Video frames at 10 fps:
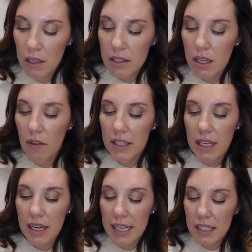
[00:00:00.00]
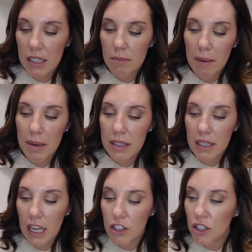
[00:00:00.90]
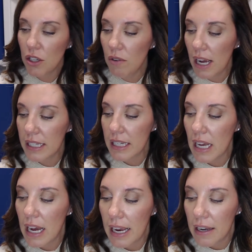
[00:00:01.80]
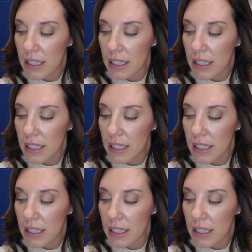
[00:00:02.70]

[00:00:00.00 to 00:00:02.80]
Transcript: So that's a nice display piece. Again, $2.99.